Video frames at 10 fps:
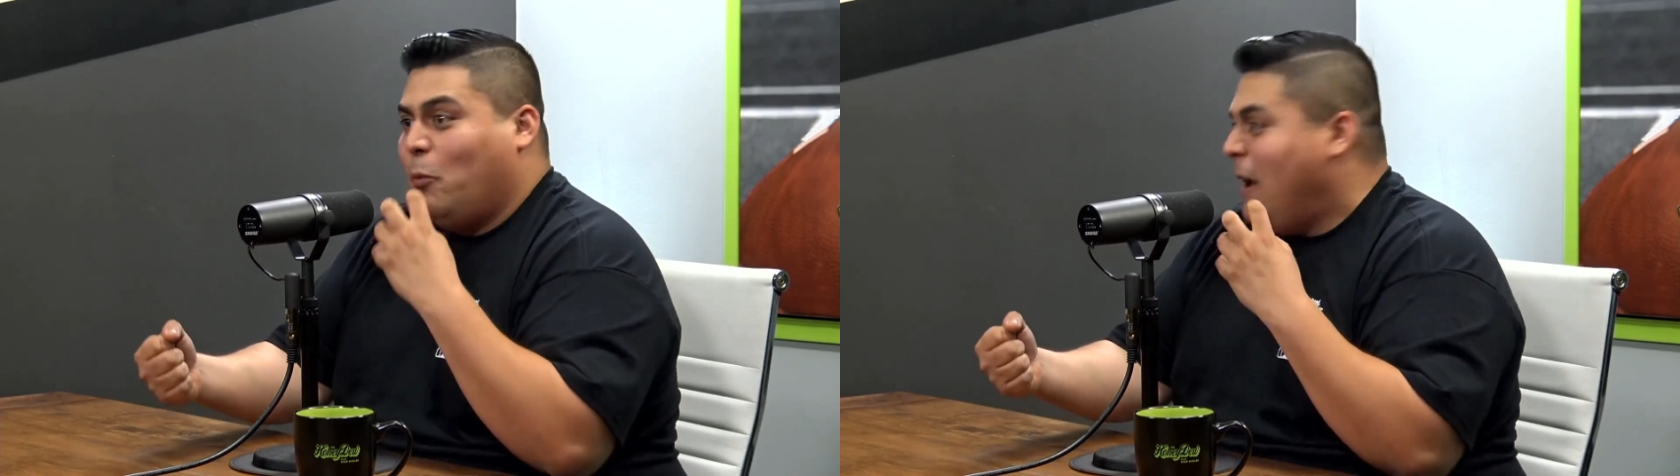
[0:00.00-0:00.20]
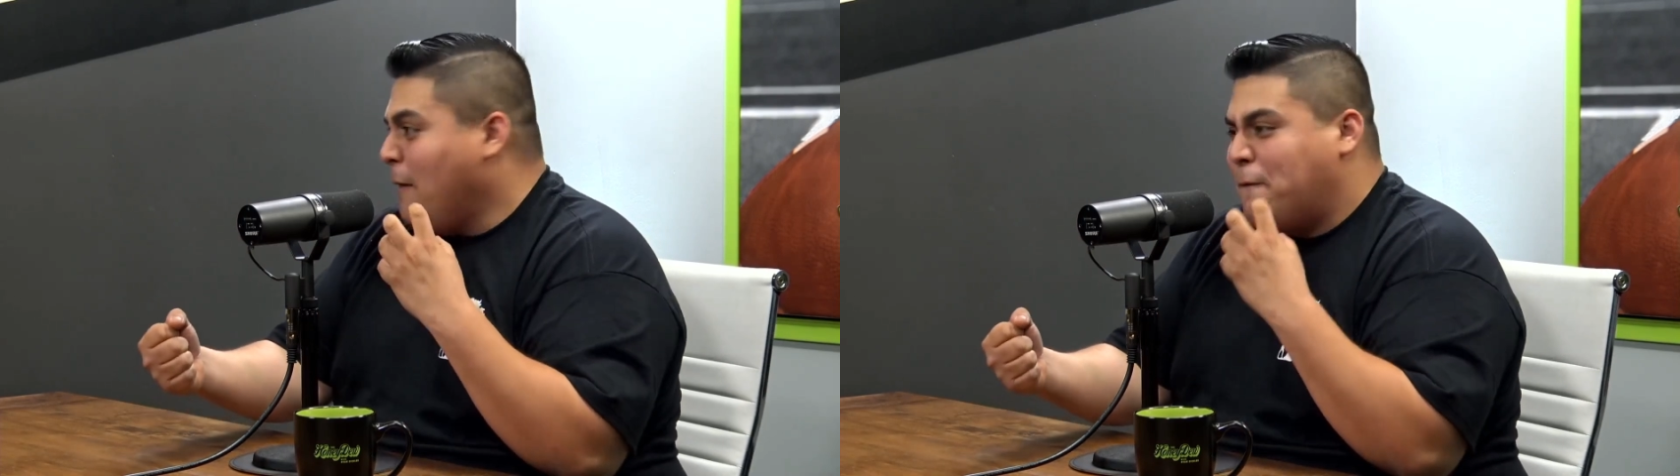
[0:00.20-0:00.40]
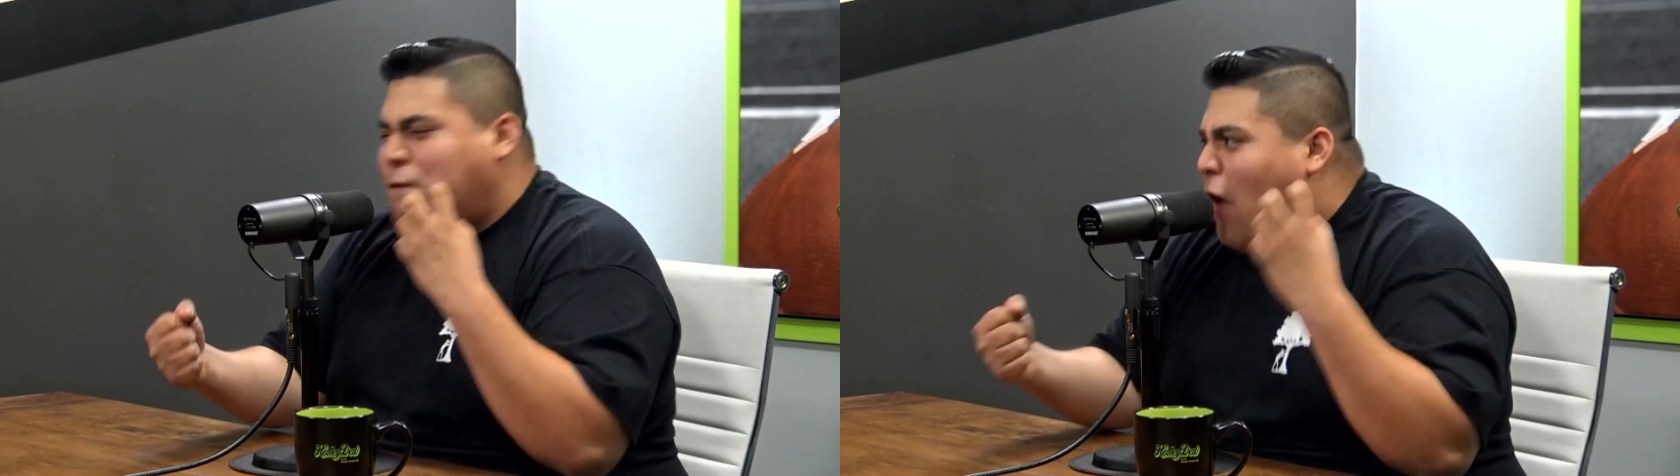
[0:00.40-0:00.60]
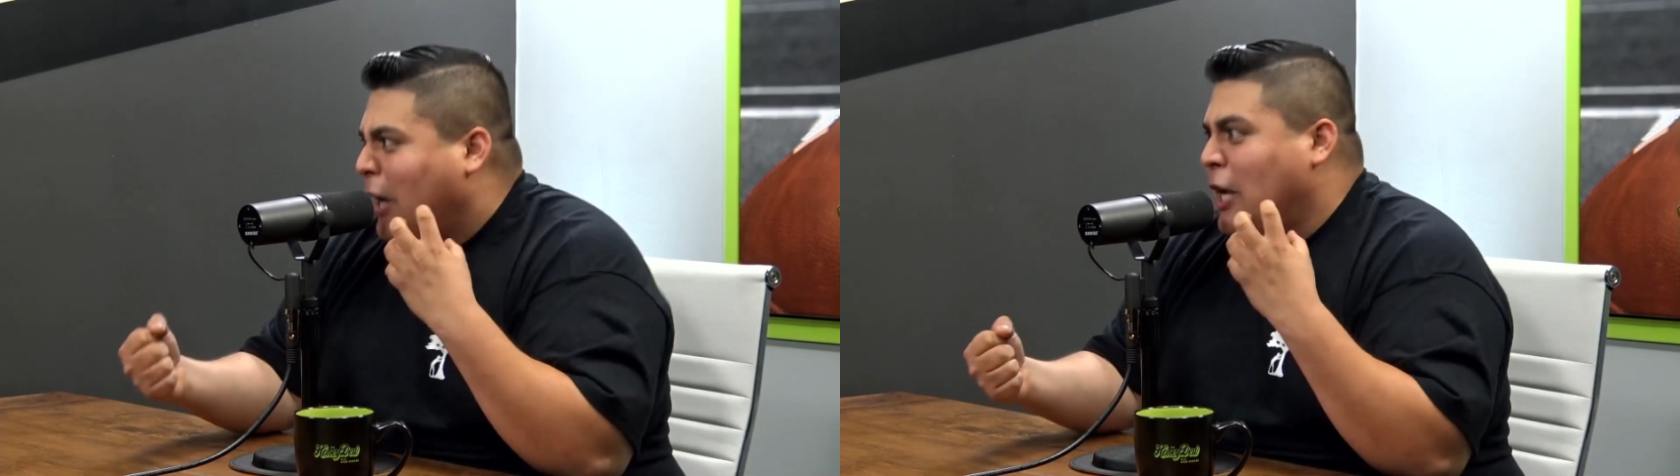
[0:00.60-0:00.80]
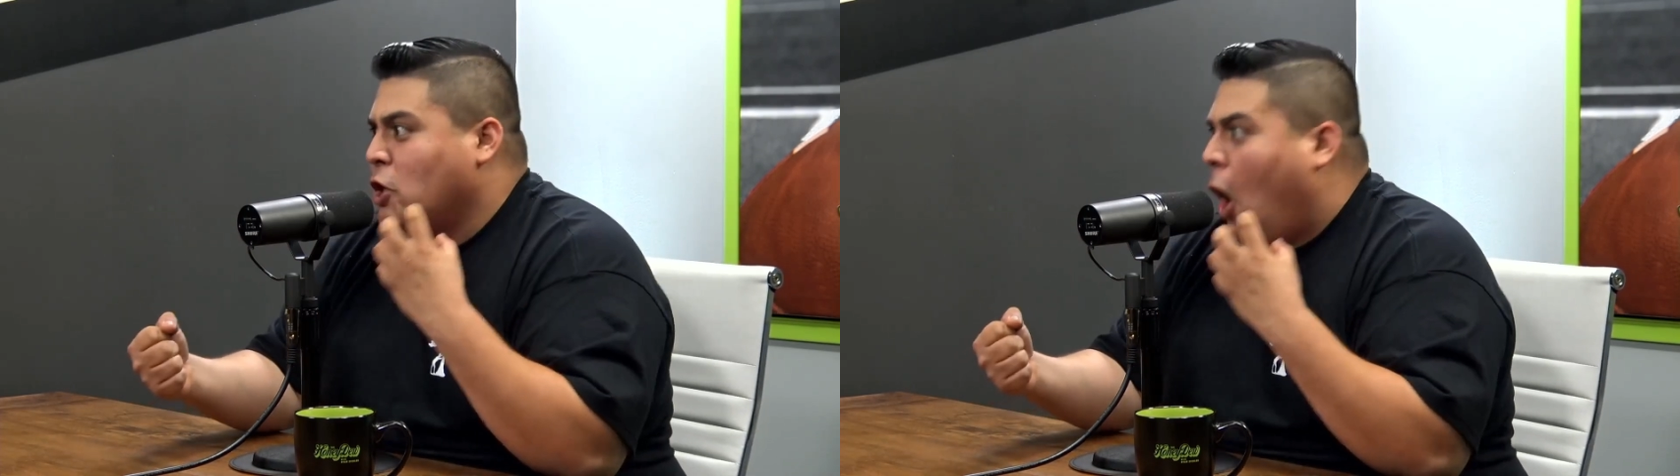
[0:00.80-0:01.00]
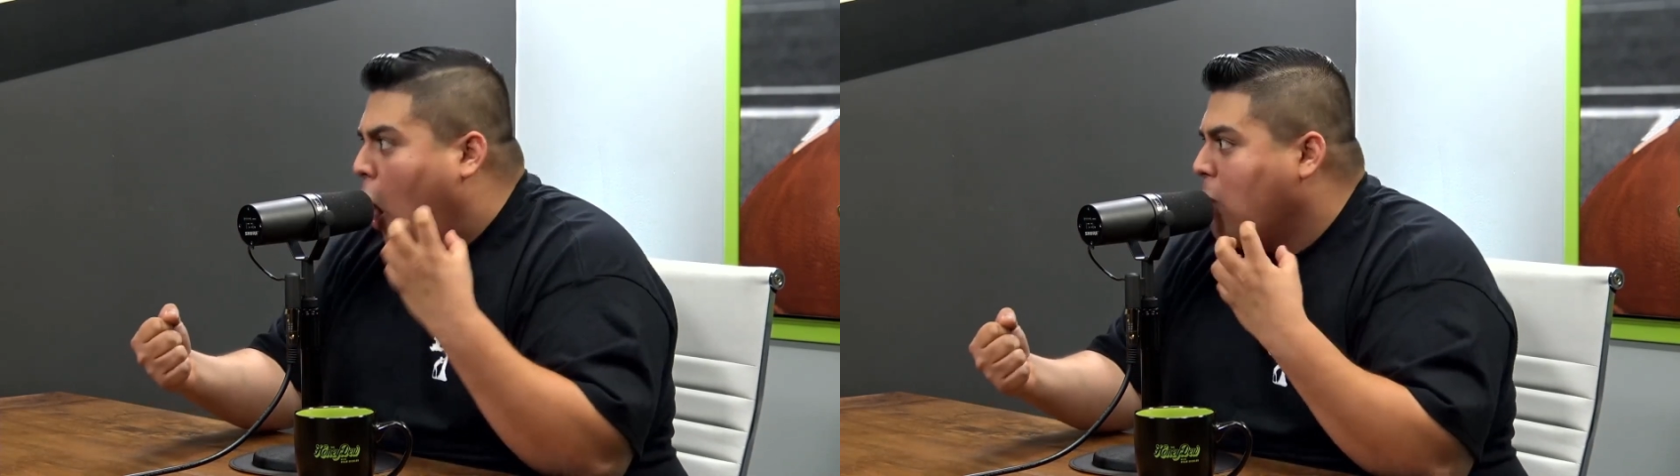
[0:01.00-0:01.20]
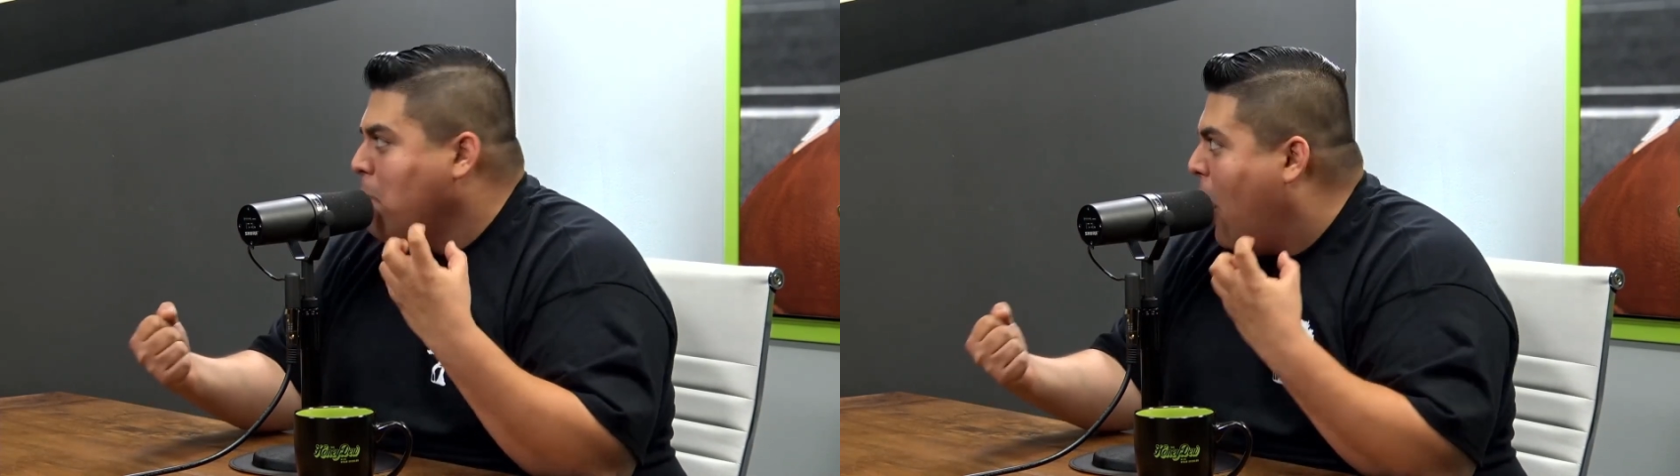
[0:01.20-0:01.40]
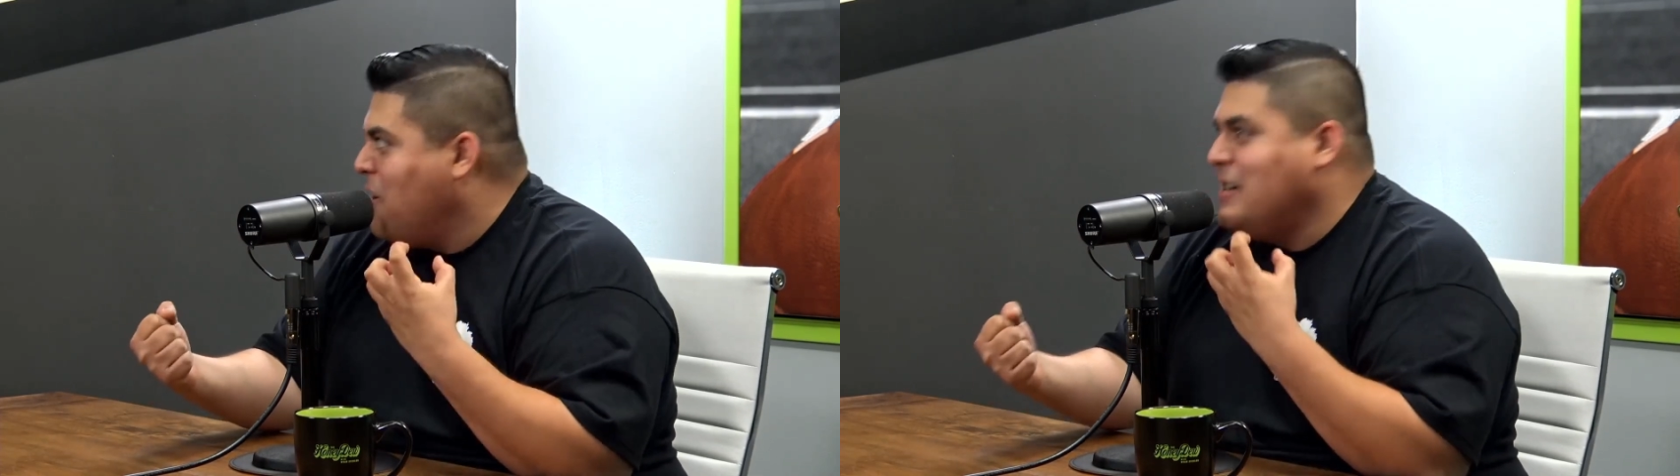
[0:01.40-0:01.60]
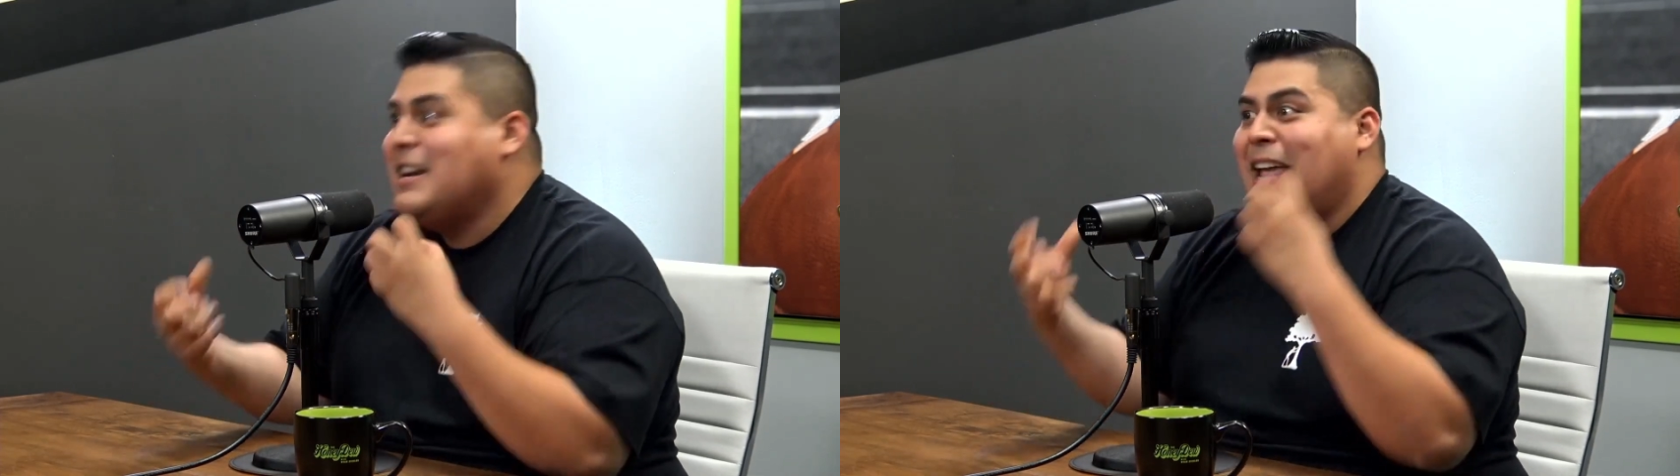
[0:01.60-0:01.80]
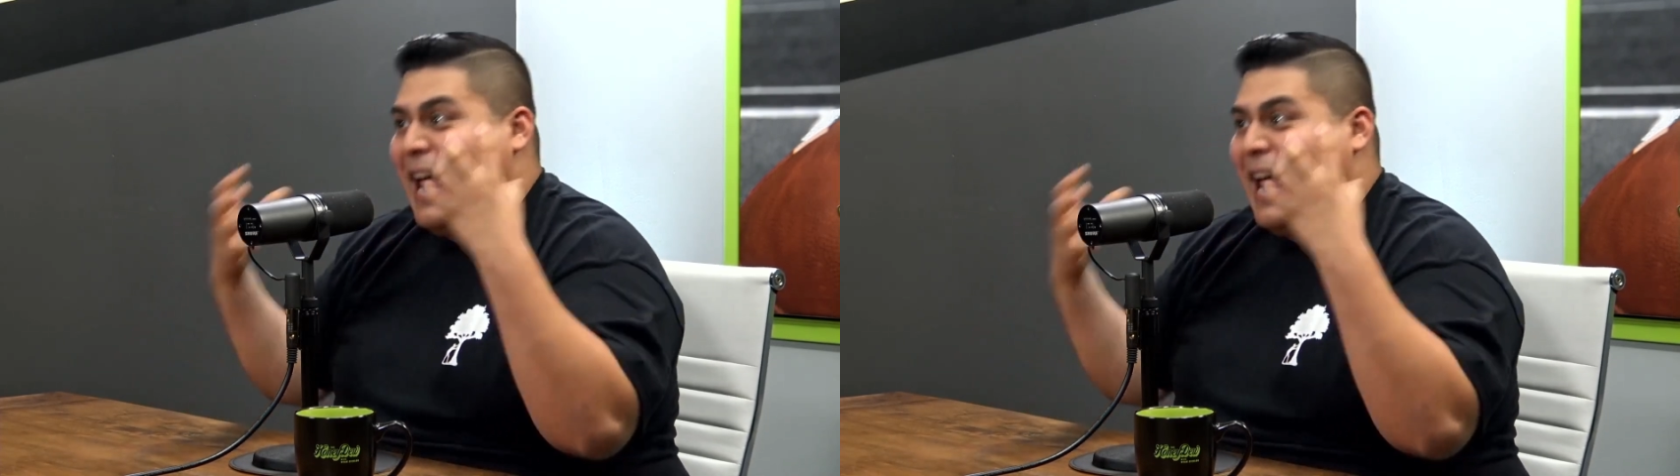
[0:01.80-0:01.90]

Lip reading: "We have a fucking car, Martin!"